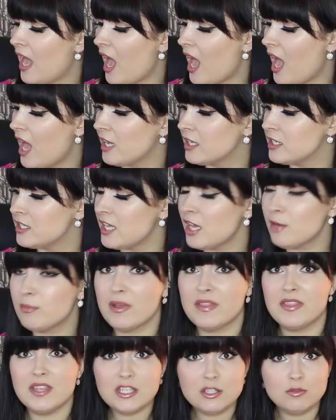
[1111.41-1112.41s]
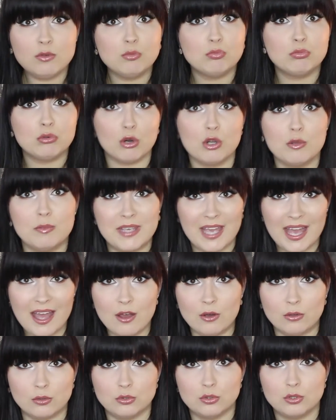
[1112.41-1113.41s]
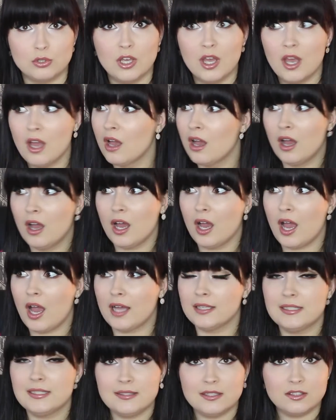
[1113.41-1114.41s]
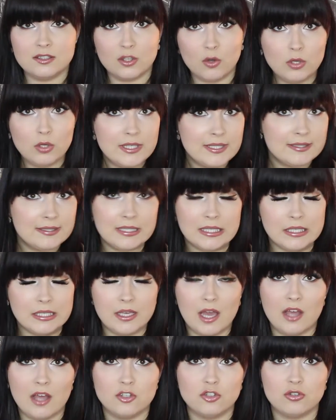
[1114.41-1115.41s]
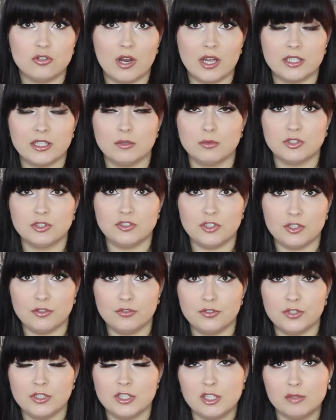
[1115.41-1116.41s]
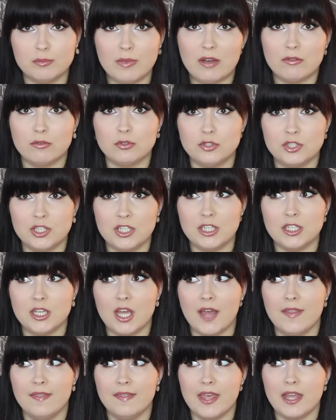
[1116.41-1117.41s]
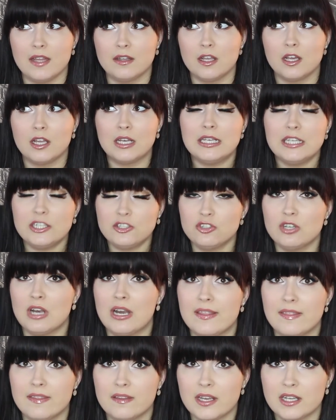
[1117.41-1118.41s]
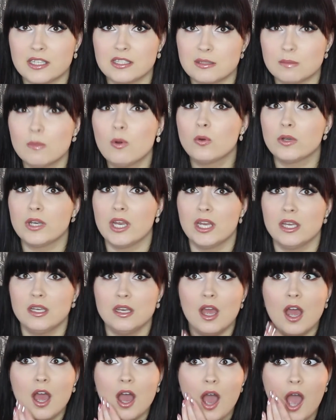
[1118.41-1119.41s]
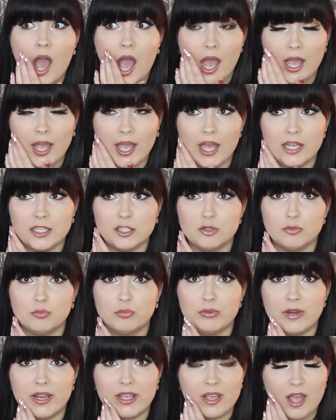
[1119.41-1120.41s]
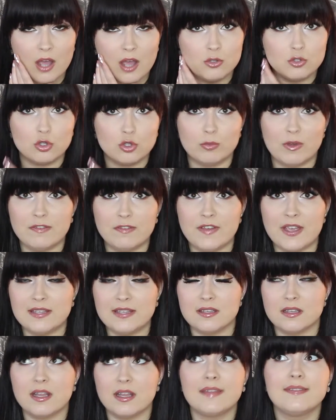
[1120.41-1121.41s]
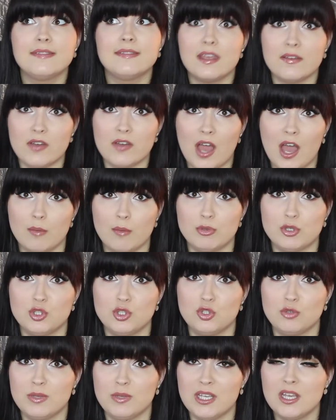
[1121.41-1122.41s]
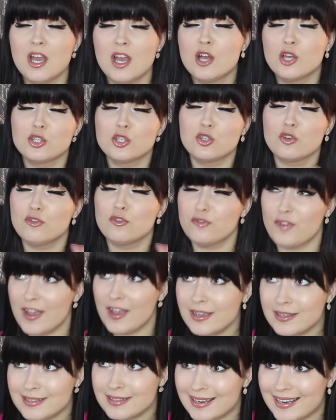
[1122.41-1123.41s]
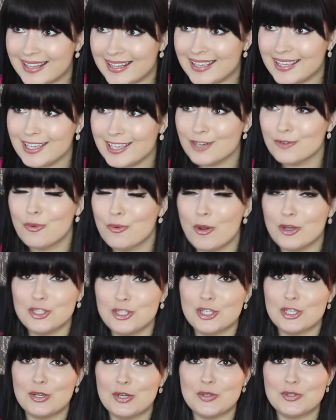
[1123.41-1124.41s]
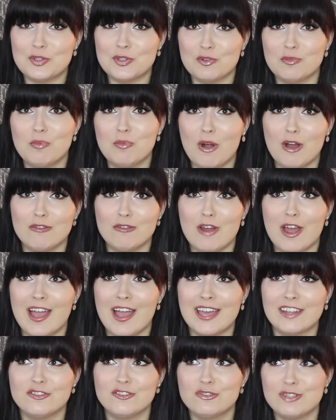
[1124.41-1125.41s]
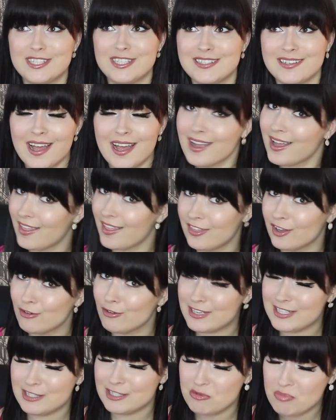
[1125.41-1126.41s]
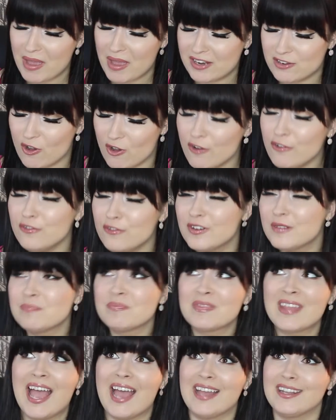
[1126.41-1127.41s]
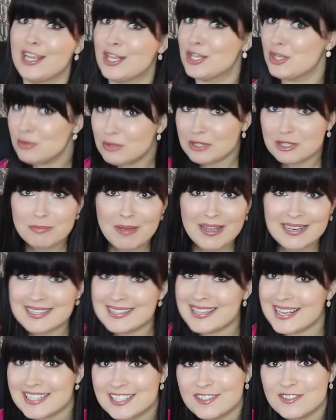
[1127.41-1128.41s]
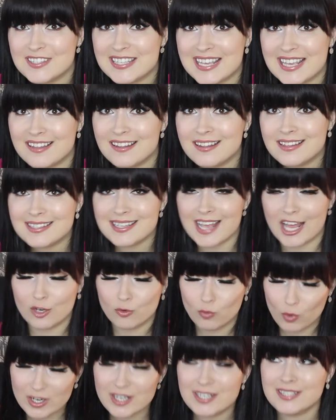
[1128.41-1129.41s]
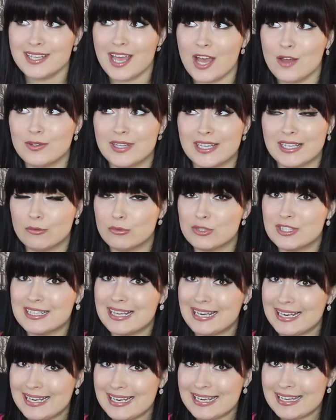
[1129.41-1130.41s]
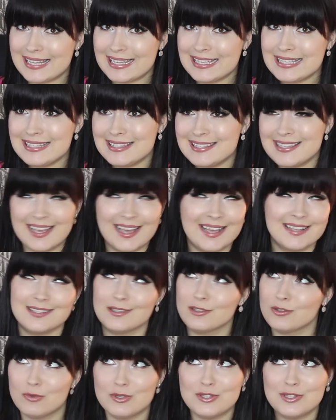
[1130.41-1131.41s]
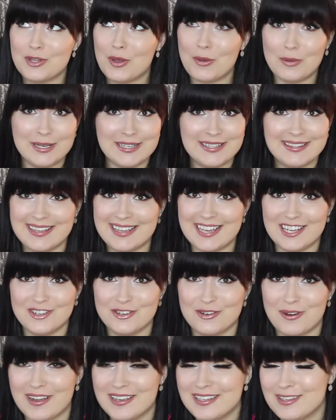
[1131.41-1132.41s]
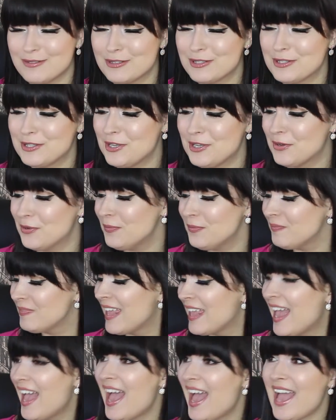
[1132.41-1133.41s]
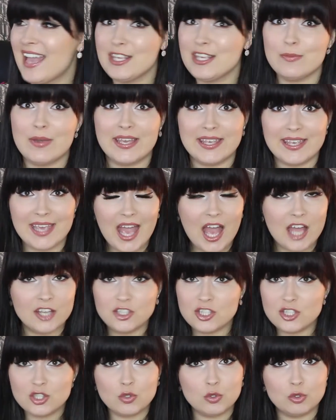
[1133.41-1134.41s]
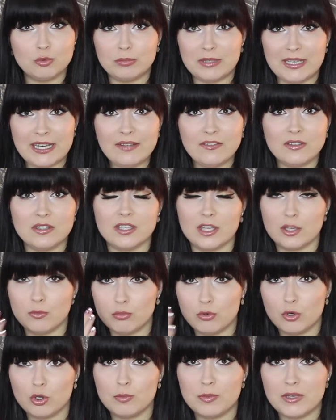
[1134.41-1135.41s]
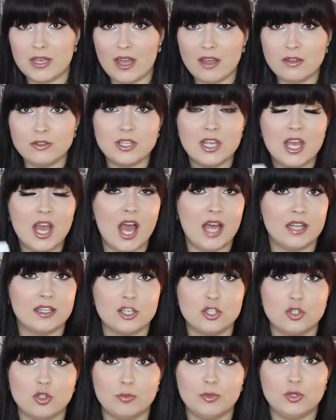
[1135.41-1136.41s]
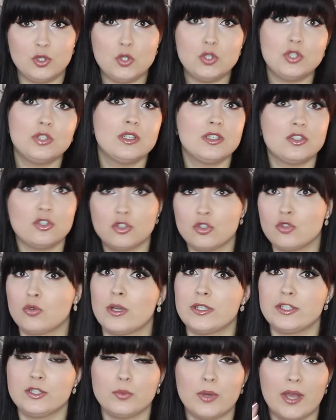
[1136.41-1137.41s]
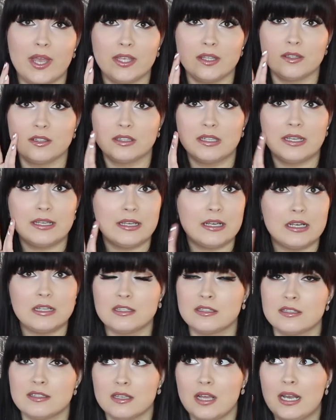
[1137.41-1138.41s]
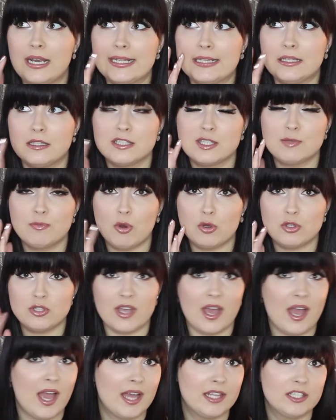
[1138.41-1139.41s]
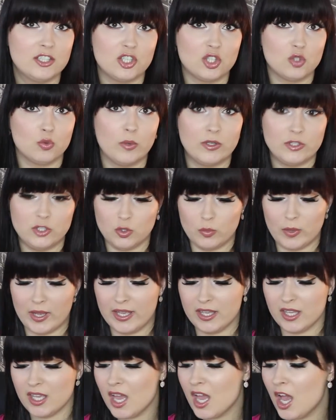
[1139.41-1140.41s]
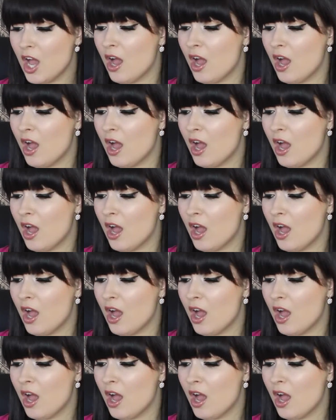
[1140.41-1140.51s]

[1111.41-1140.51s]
And yeah, but this one broke me out. And this is the only thing I tried that was different in my routine, and then literally the next morning I had breakouts on my face, and that never happens to me. So finally, watching lots of Poirot and reading Agatha Christie paid off, and I used my detective skills and worked out that it was clearly this, as it was the only thing I tried that was new. Anyway, yeah, I just couldn't believe it that it broke me out, and I stopped using it straight away. The little spots I had just went away.